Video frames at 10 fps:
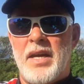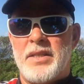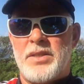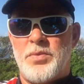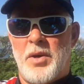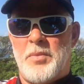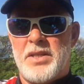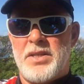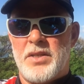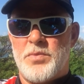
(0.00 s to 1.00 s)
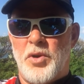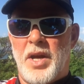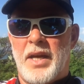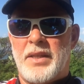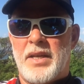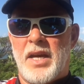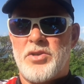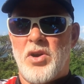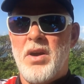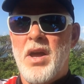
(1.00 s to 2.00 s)
I just want to mention this morning I had the
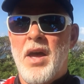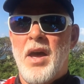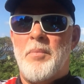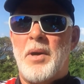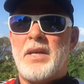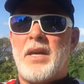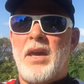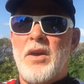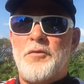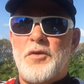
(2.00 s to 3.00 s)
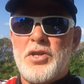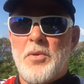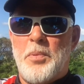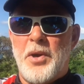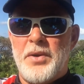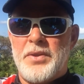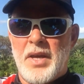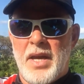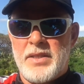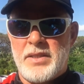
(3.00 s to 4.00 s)
dates wrong, but the Kingfisher
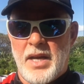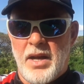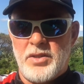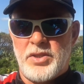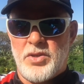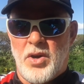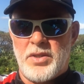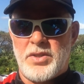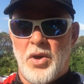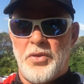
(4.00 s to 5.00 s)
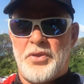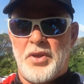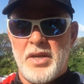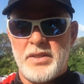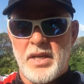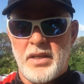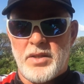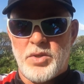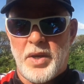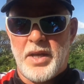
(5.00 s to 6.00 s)
birthday sale starts on Thursday
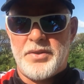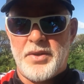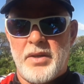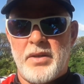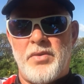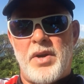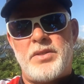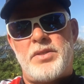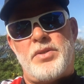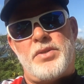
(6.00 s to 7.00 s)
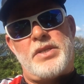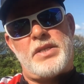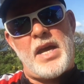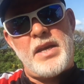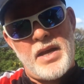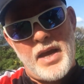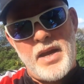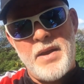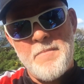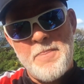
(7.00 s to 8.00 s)
the 23rd and runs to
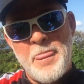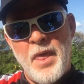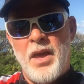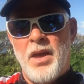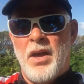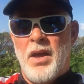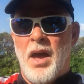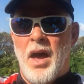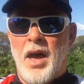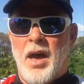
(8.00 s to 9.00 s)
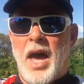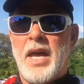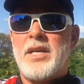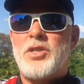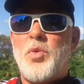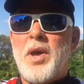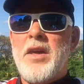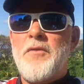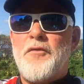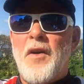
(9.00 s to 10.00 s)
Sunday. Uh, and at
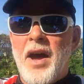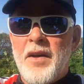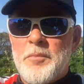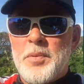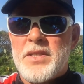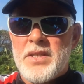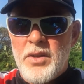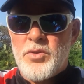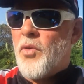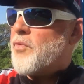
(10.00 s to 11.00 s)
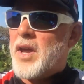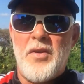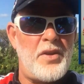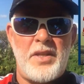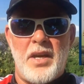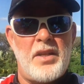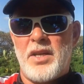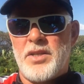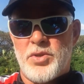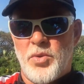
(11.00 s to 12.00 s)
25% off everything in
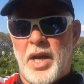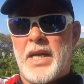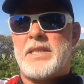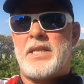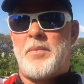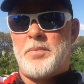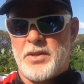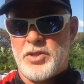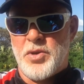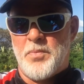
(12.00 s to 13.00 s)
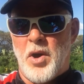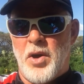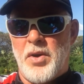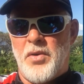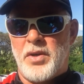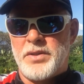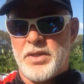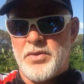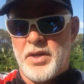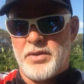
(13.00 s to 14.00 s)
their store except Shimano rods
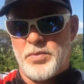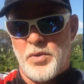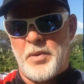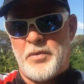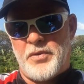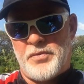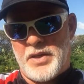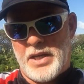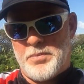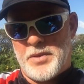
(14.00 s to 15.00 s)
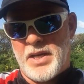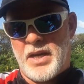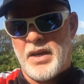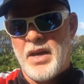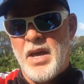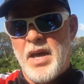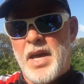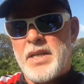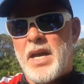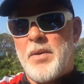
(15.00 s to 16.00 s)
and reels will be 15%.
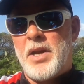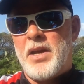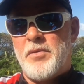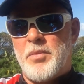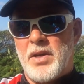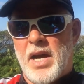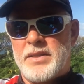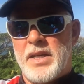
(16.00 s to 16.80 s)
That's unbelievable, guys.